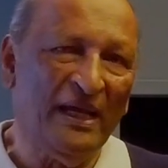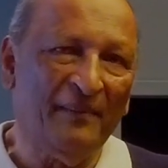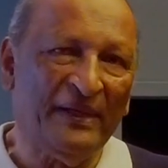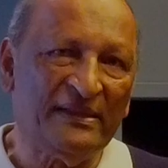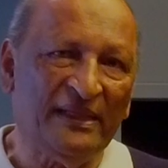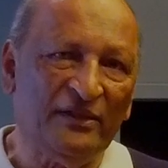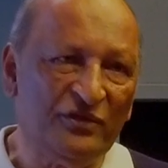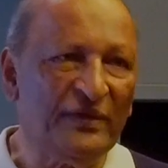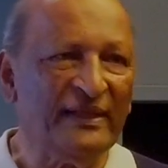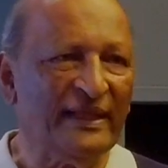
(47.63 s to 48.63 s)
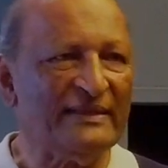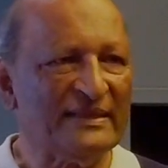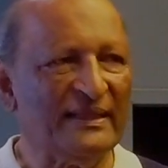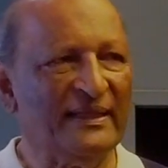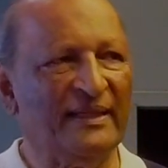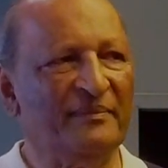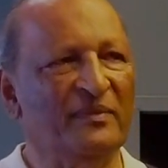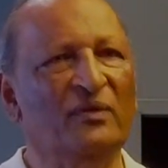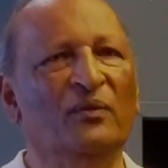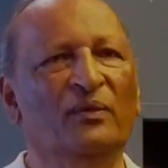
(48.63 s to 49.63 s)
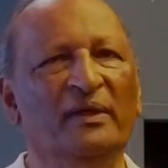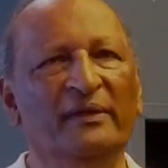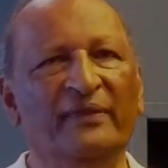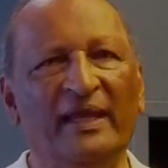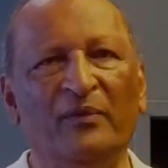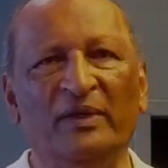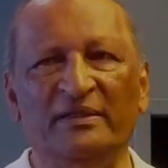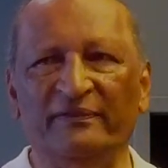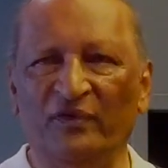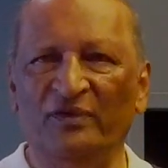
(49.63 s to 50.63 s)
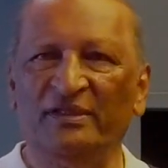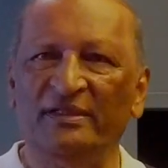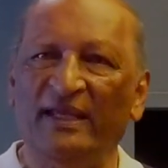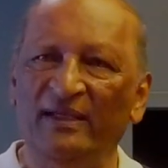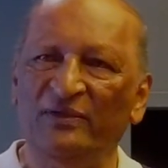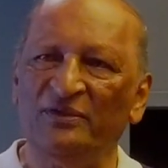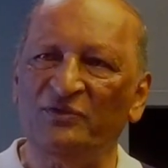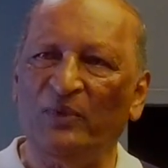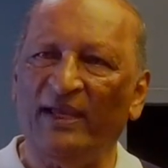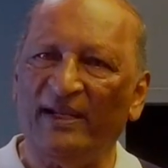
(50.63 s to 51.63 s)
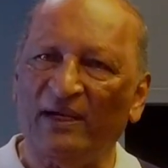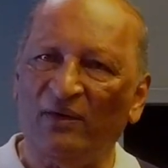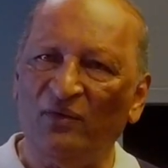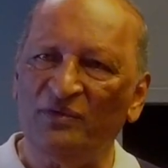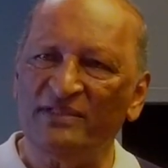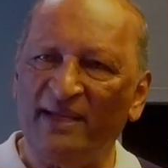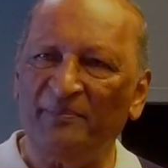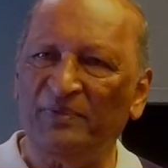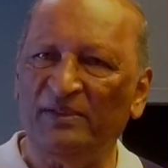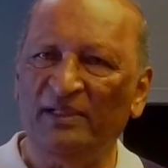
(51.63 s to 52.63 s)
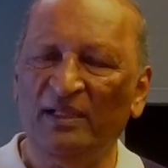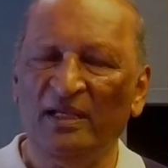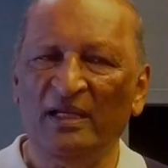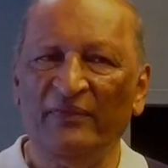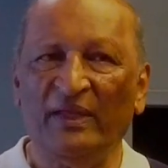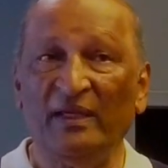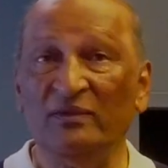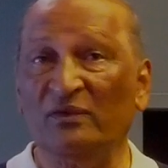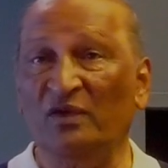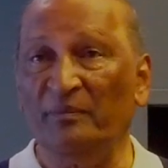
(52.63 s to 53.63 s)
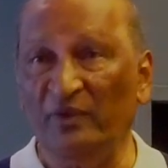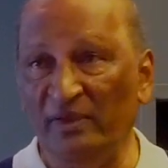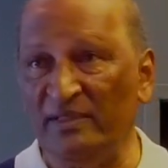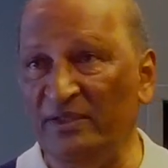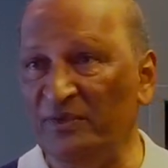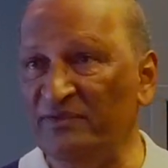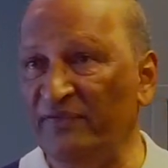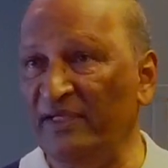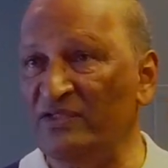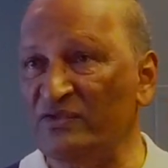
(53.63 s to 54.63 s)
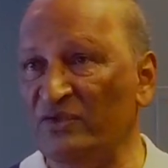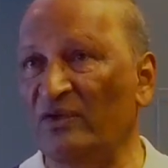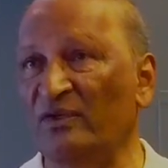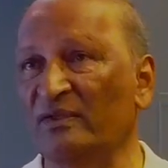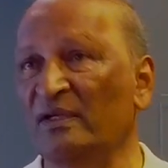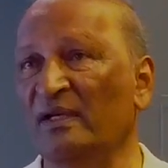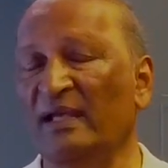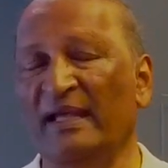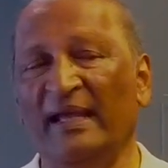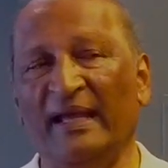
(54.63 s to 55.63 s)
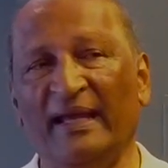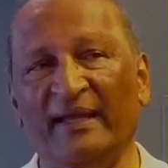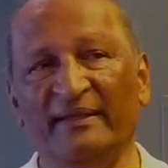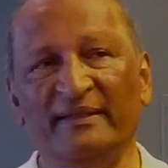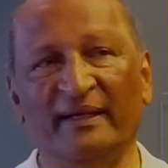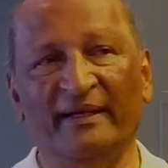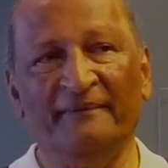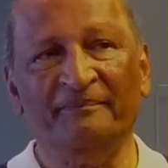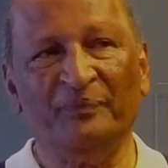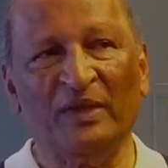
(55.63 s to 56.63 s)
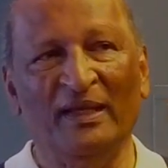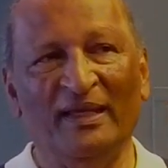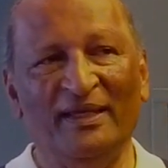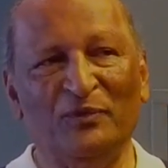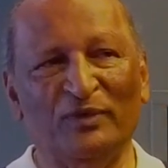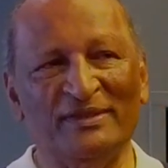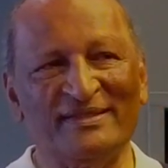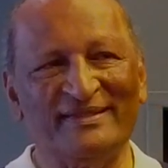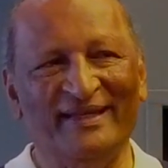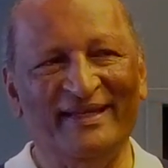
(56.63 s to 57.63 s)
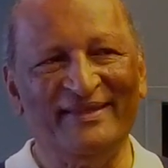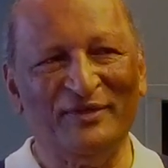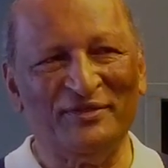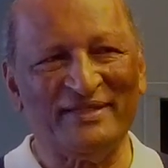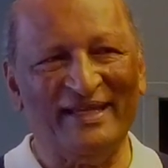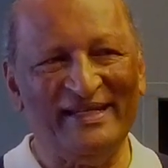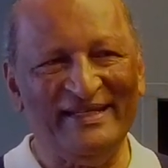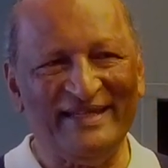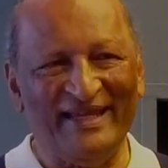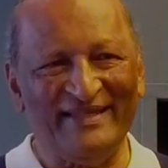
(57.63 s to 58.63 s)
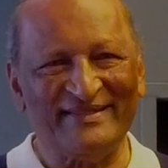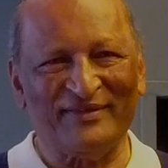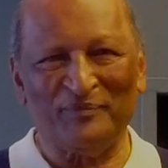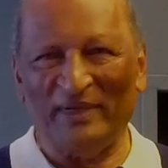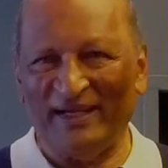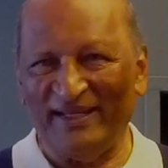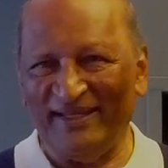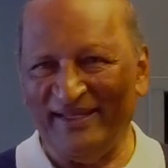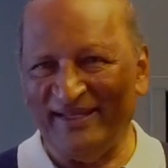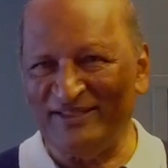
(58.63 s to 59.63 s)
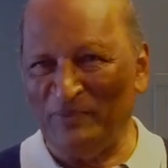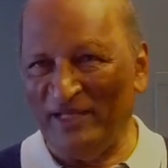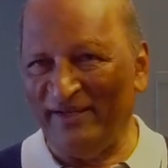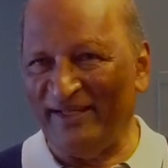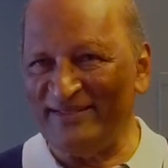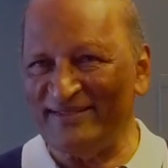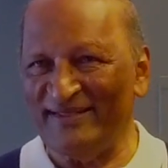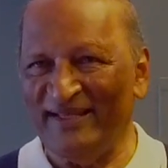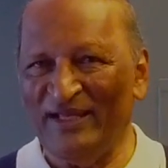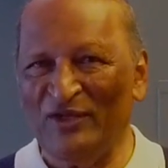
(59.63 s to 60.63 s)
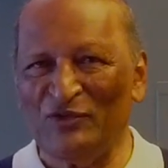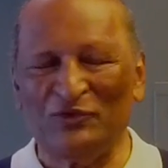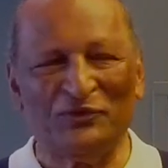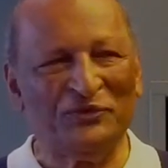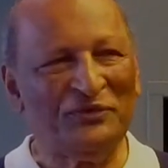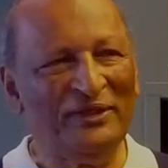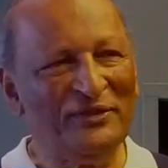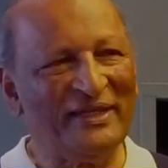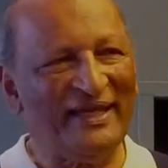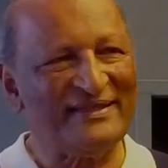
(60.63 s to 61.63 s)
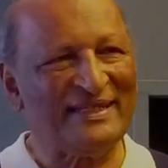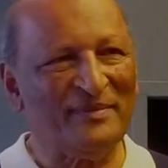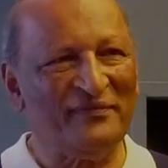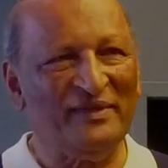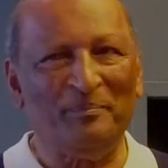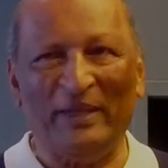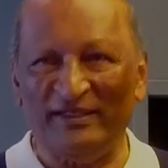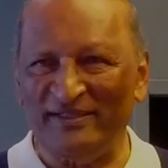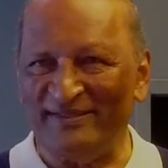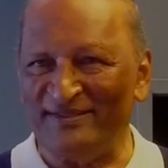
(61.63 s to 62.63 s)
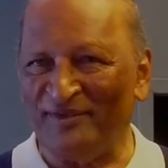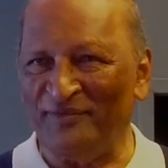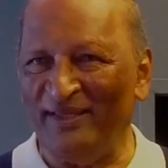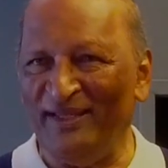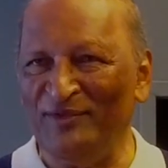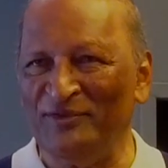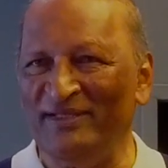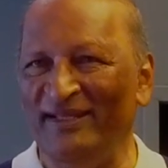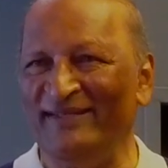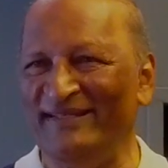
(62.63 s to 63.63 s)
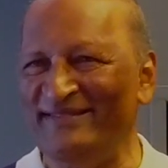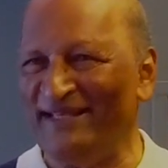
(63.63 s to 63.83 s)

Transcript: But during that time, they were devoted Hindus. We had our own temple. The Hindu community was very strong, and um, it was uh, in those early days of my experience to look at some of the pictures of the Hindu deities